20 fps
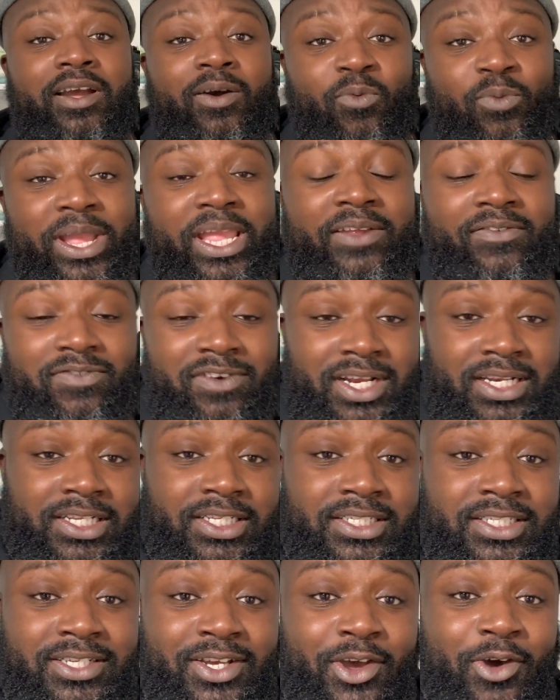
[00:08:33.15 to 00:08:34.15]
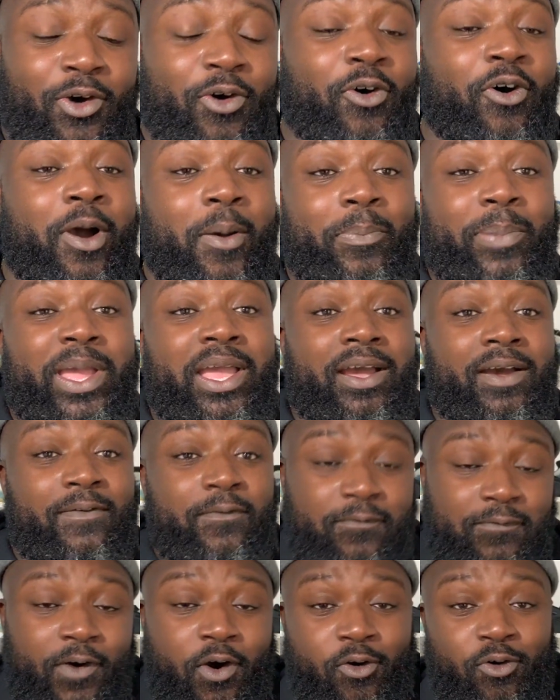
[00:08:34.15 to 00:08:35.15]
of wave runners or a pair of
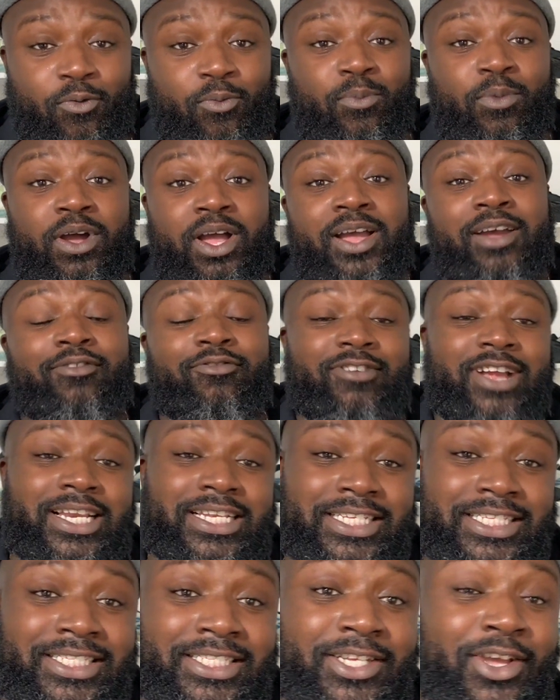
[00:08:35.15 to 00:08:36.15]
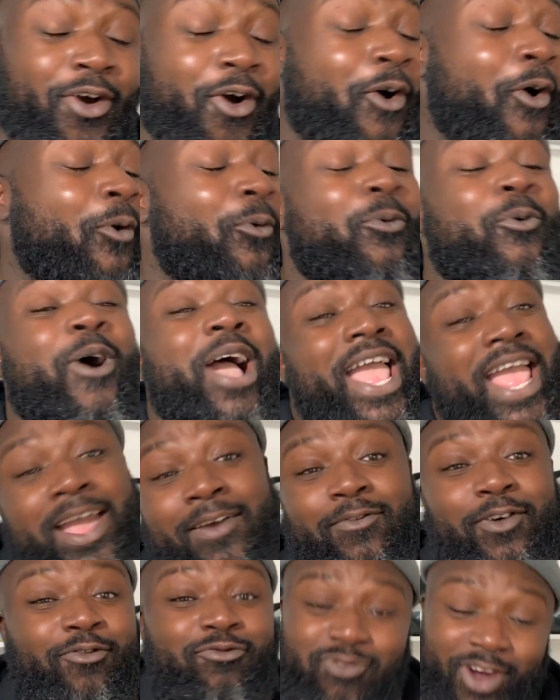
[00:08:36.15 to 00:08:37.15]
foam runners or
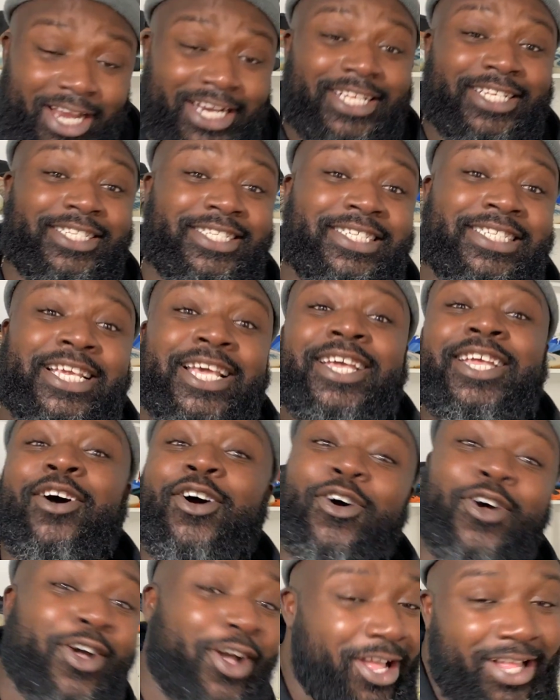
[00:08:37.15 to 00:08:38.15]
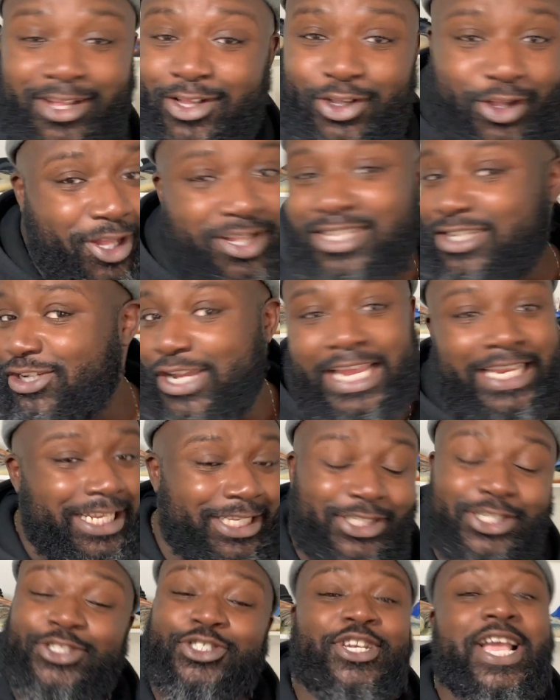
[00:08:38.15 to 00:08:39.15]
whatever runners or
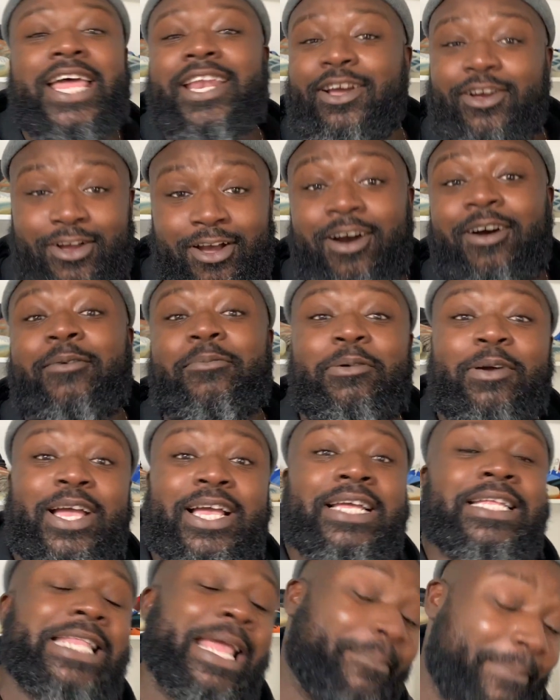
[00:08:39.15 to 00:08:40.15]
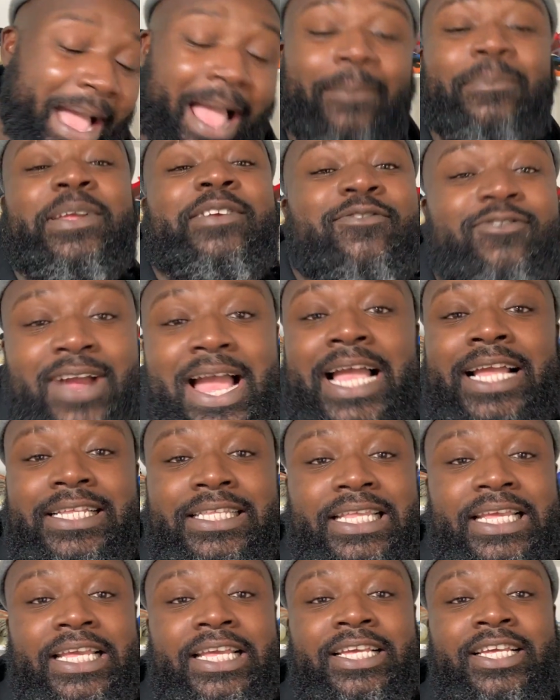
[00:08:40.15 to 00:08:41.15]
trainers you're trying to cop. They might be right
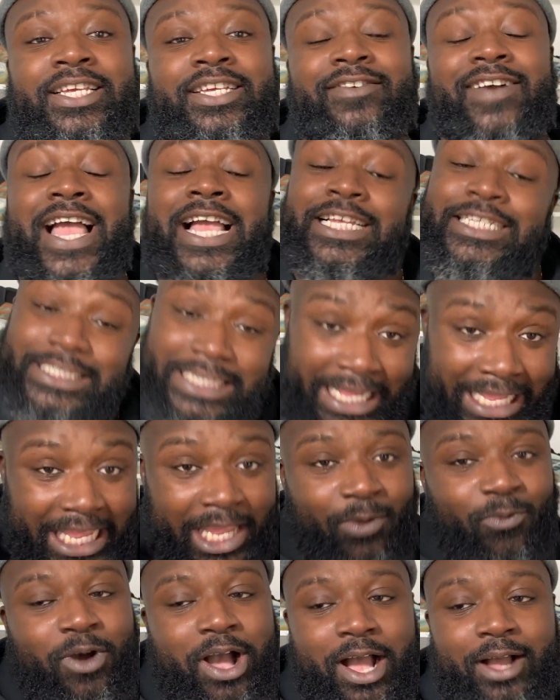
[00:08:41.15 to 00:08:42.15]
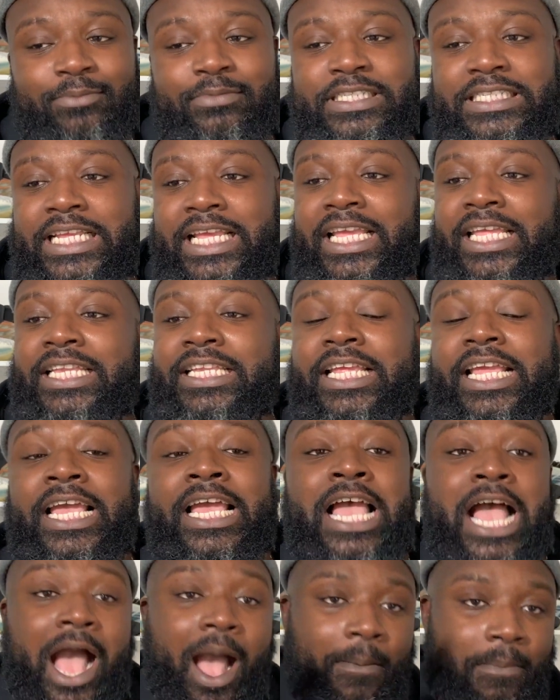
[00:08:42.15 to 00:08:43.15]
there, right? So hear what I'm saying, yeah?
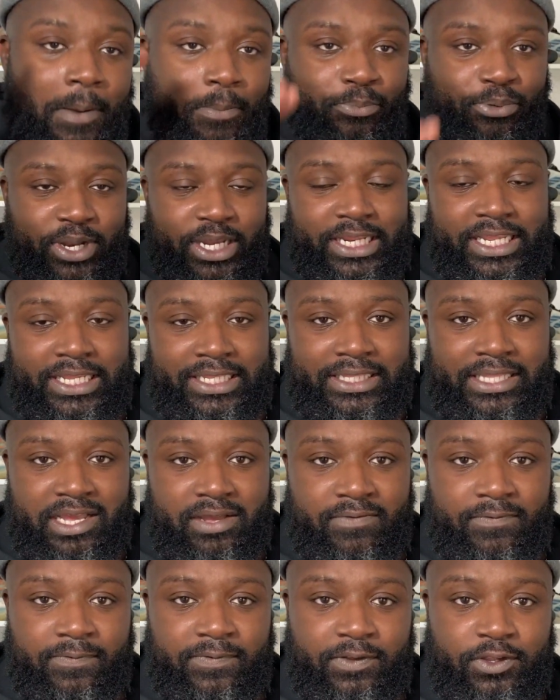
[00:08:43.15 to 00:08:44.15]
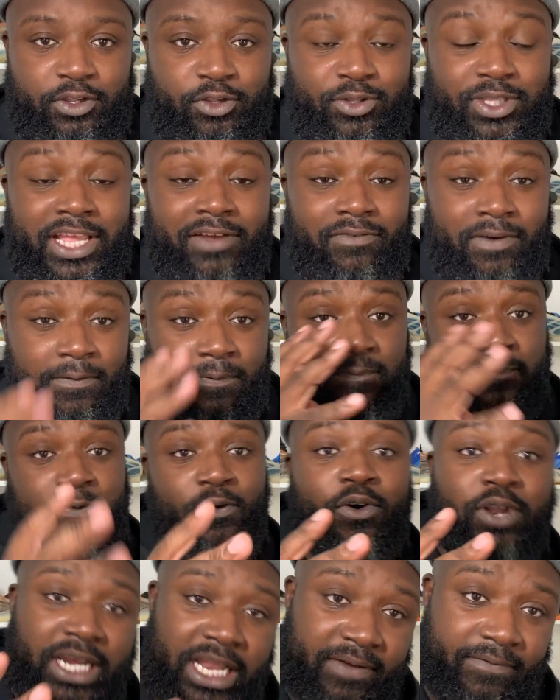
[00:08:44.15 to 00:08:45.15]
I'm gonna break it down for you. There are
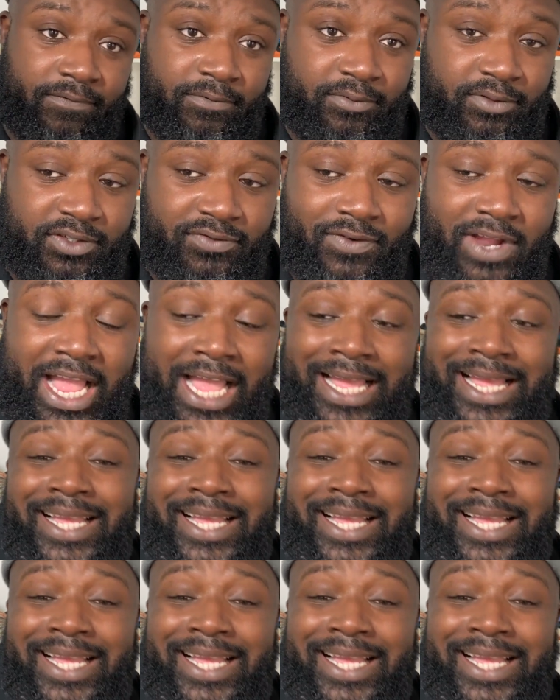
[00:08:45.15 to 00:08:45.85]
4 levels, right?